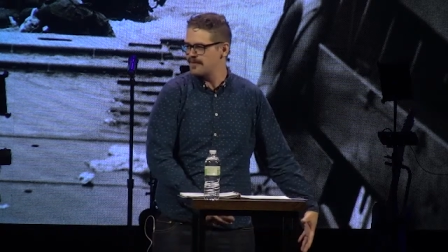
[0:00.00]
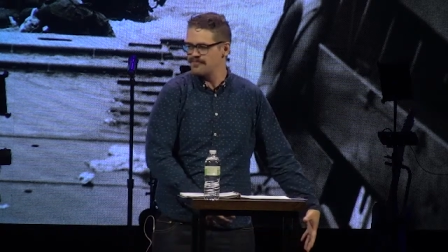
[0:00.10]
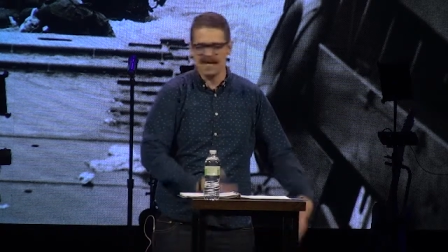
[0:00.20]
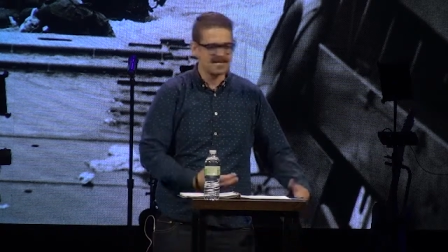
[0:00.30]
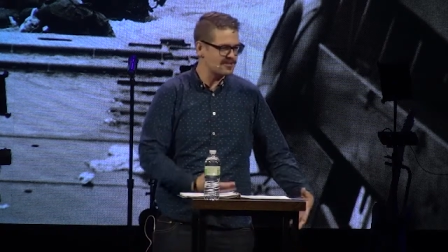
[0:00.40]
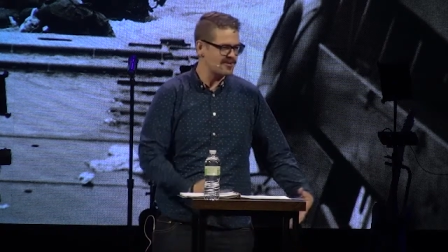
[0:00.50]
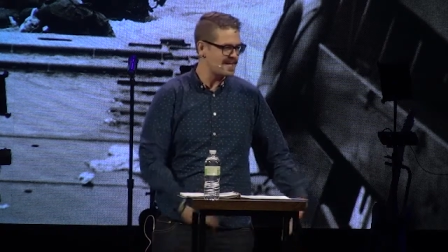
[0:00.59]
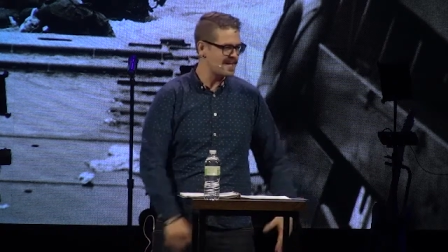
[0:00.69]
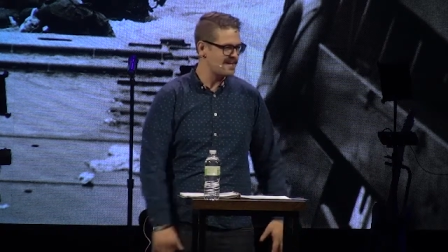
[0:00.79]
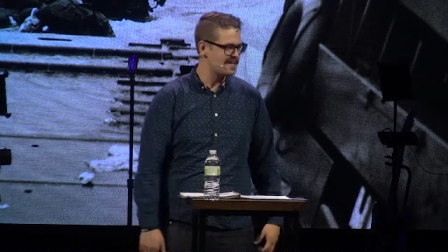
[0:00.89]

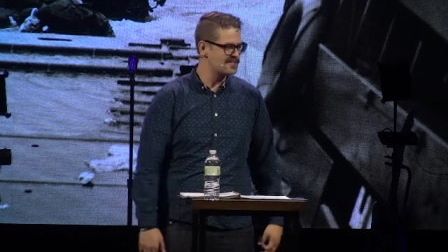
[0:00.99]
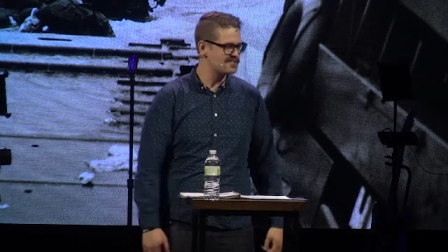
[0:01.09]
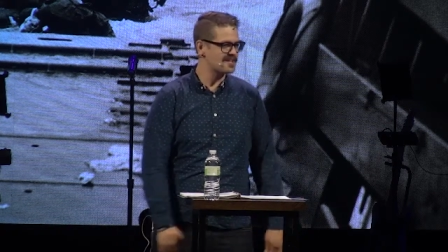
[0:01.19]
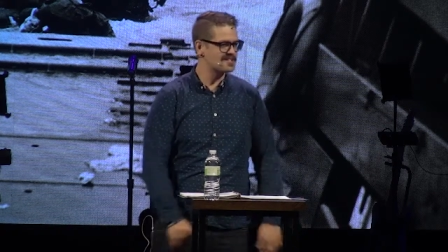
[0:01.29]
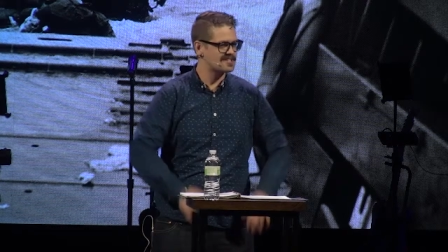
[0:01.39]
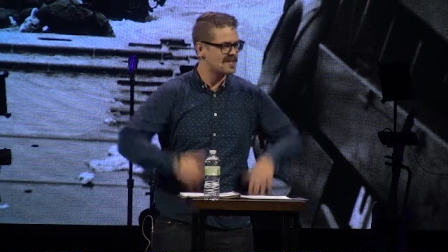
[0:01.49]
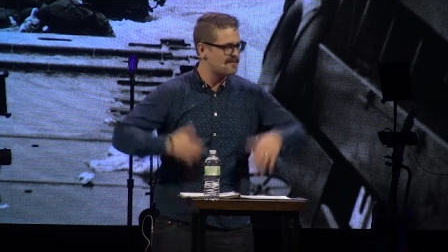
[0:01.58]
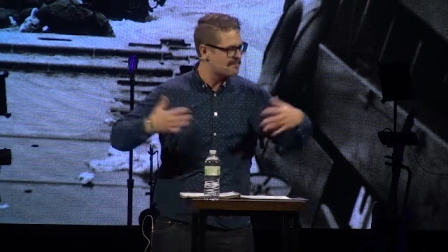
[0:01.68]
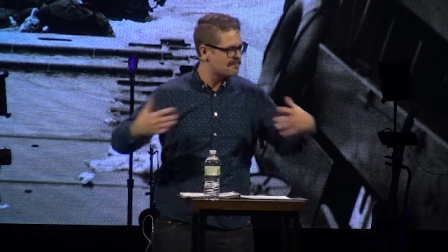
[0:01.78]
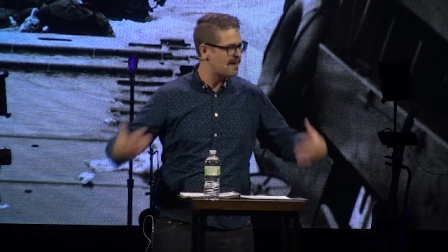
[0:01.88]
eventually, he's going to
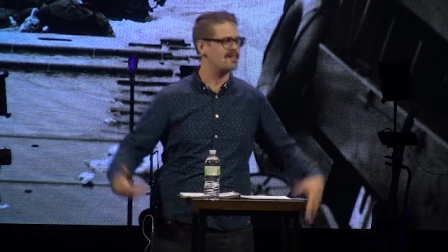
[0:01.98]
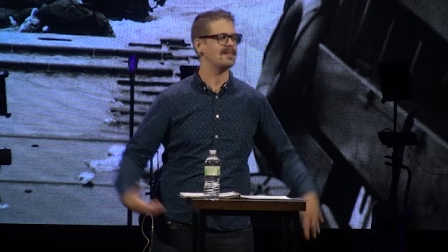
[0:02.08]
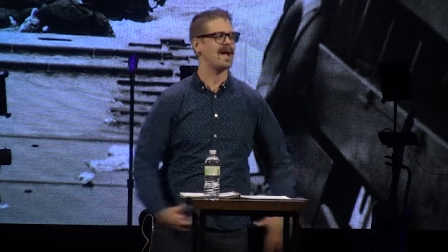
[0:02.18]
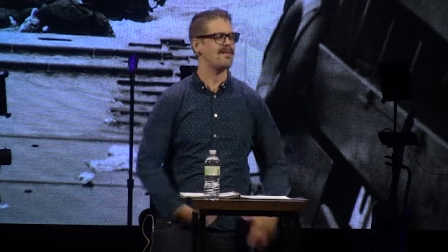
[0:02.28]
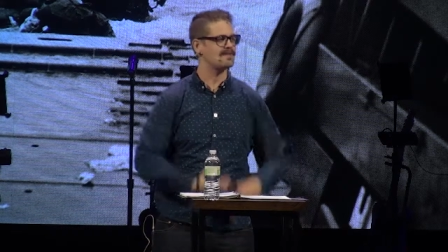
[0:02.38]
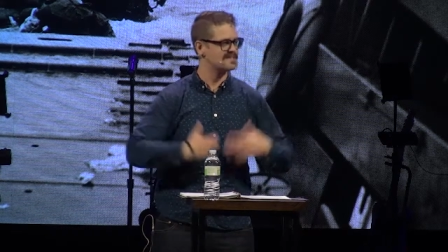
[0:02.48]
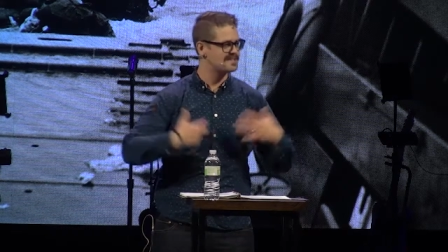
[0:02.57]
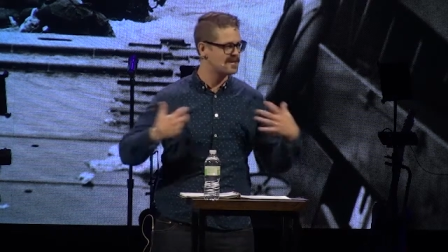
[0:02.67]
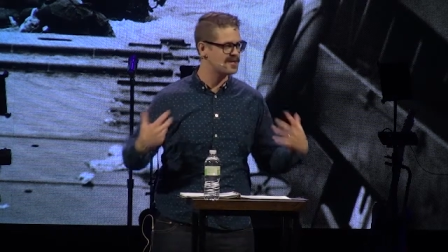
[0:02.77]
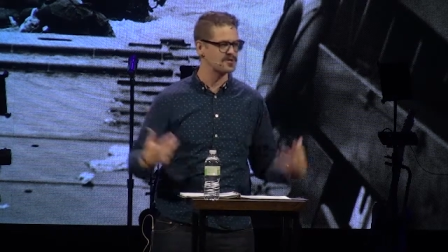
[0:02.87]
see my life
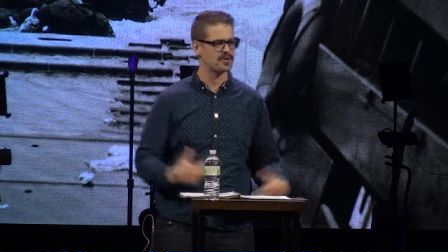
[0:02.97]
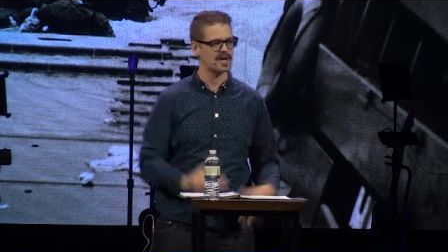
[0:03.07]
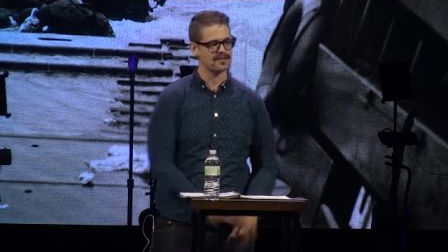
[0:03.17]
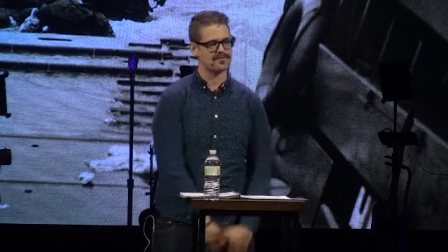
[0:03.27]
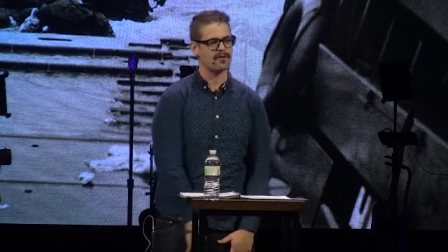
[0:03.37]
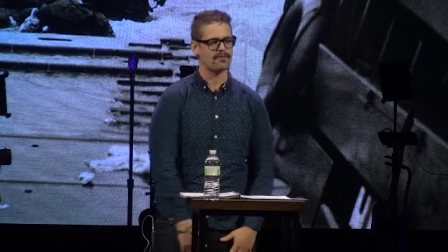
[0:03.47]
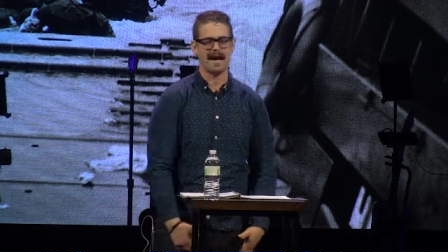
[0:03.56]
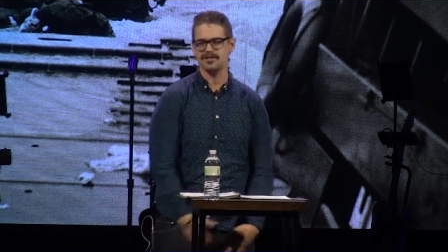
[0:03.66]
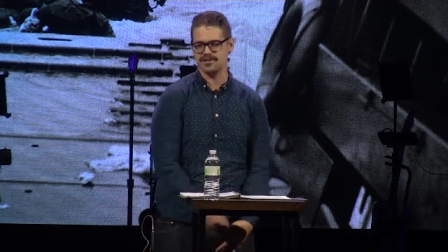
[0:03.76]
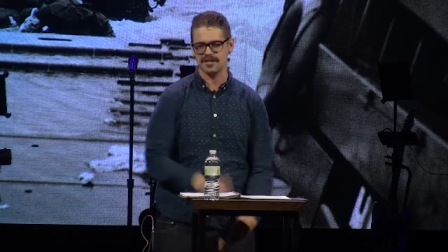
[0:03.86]
continue to transform,
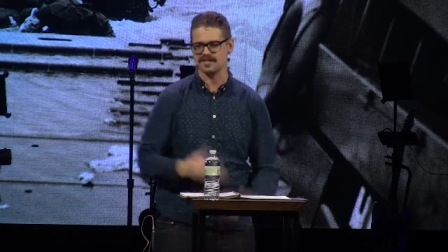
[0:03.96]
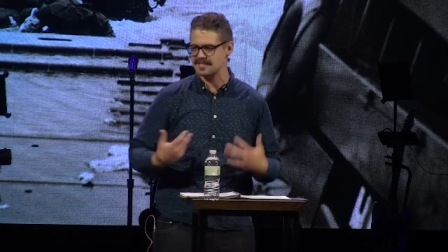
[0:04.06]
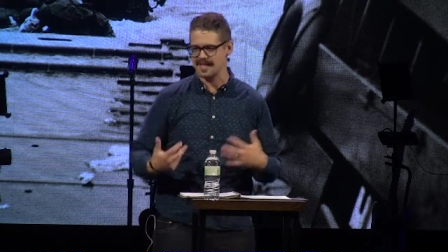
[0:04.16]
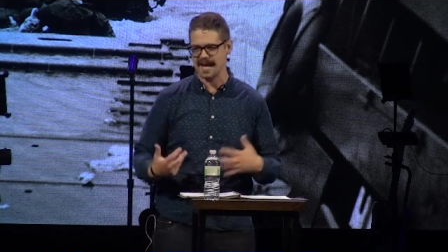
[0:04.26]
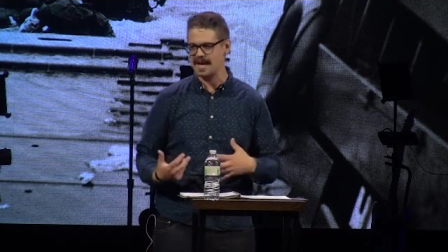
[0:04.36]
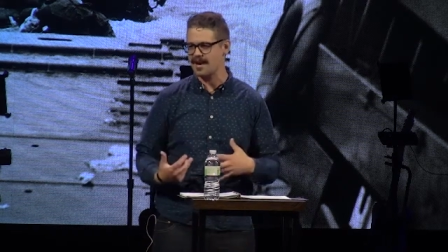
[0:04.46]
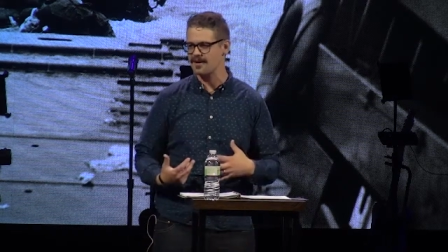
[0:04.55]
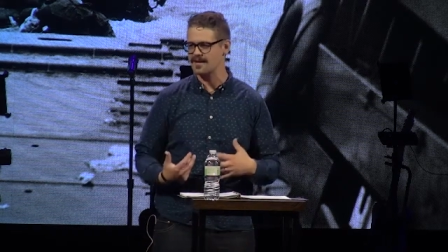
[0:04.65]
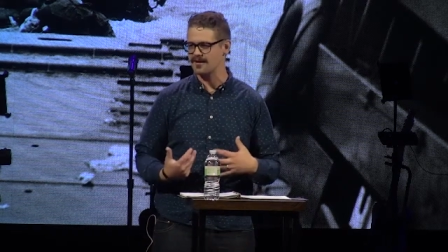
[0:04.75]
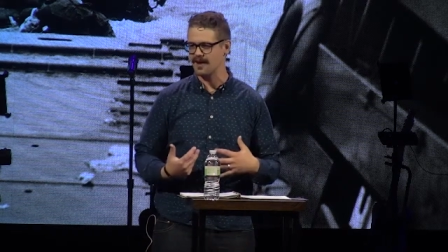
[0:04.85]
not just in that
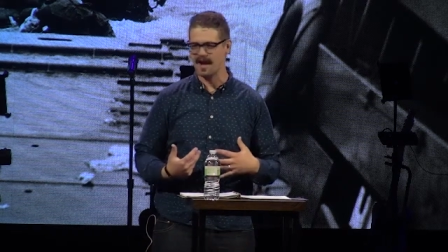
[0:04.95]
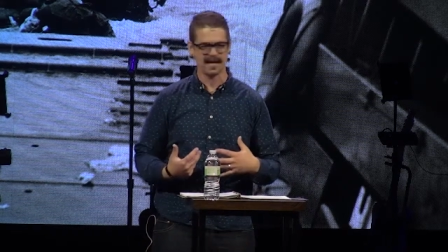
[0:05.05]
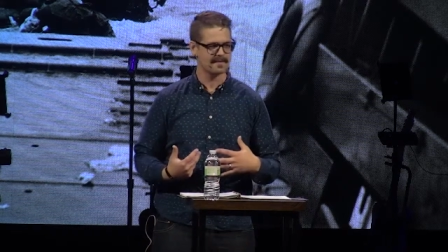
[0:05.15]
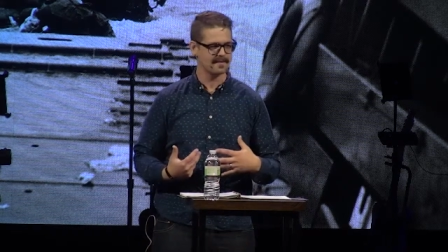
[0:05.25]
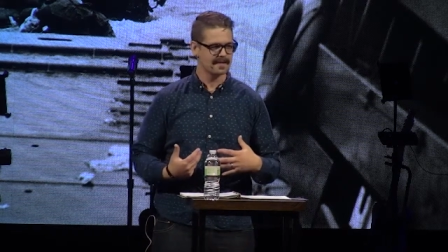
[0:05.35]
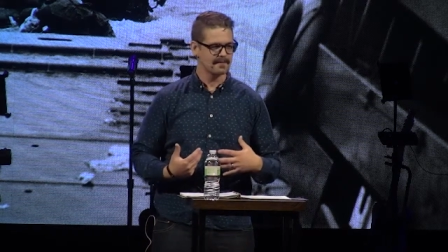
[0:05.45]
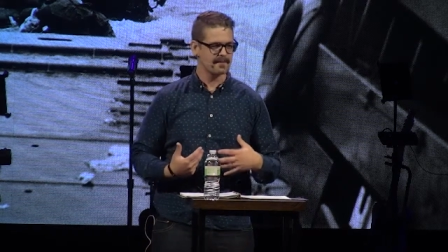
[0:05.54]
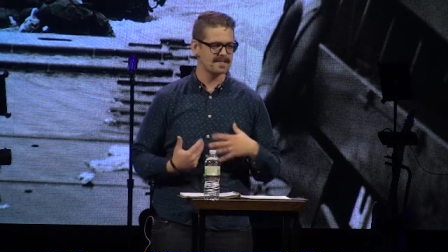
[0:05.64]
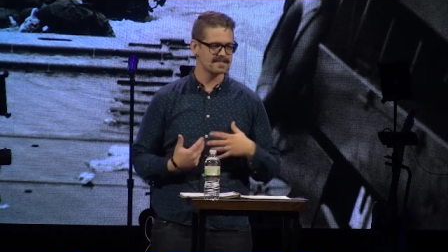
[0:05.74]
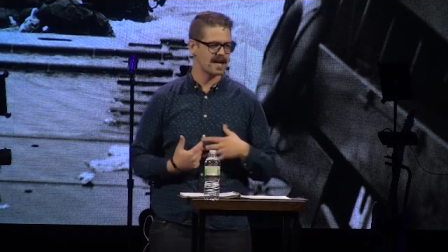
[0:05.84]
area, right?
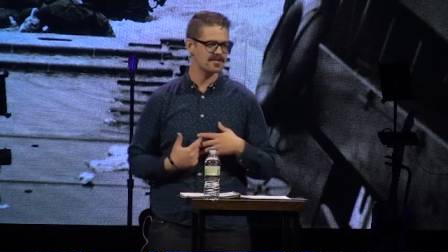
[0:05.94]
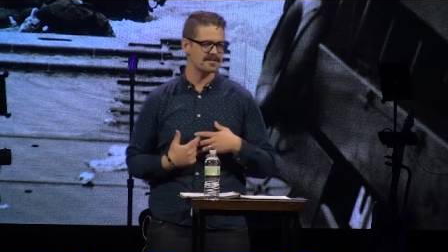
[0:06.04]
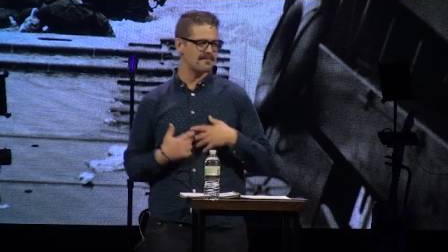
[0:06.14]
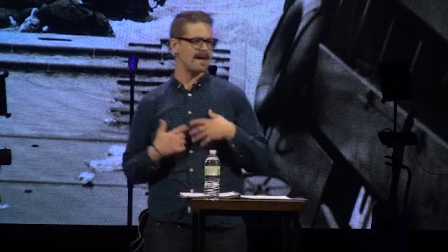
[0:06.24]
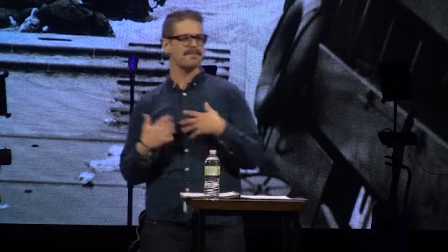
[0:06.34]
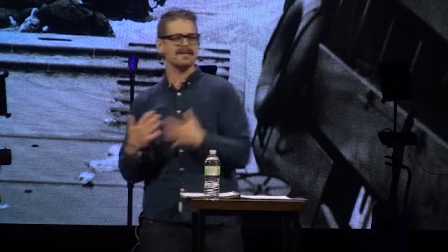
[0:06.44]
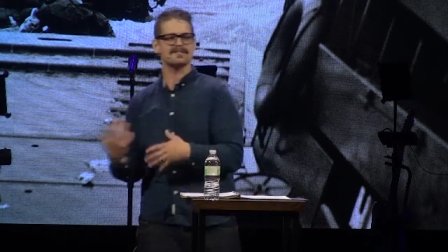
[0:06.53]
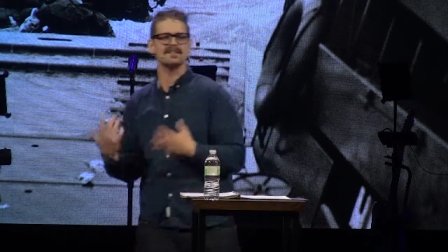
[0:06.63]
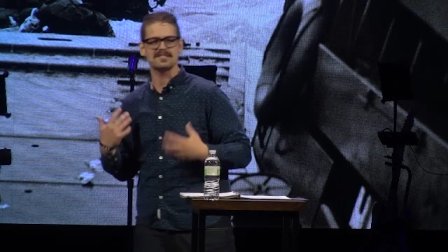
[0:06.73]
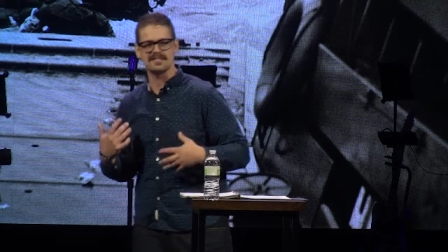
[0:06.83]
But he's
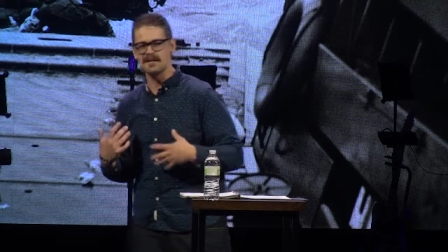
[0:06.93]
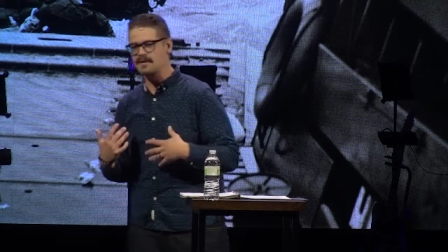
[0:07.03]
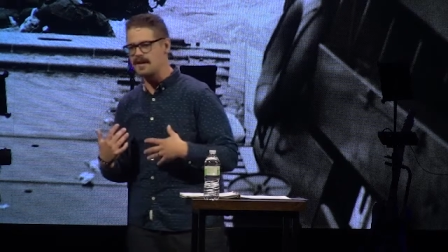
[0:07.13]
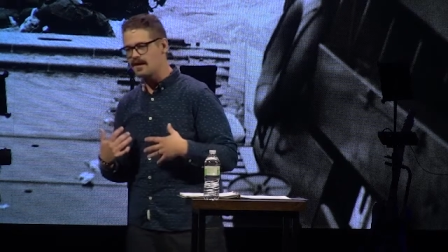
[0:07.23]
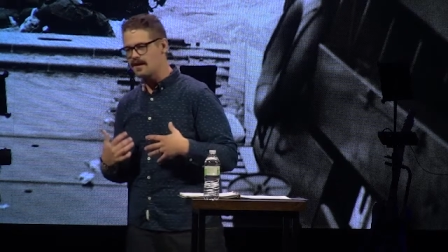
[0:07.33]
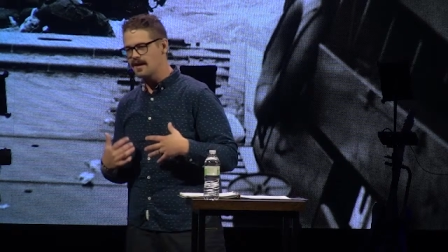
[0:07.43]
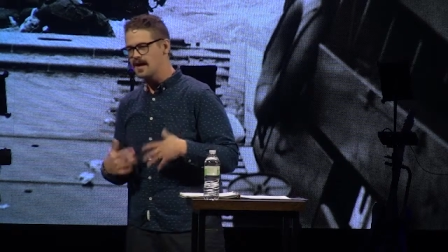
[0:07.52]
going to see me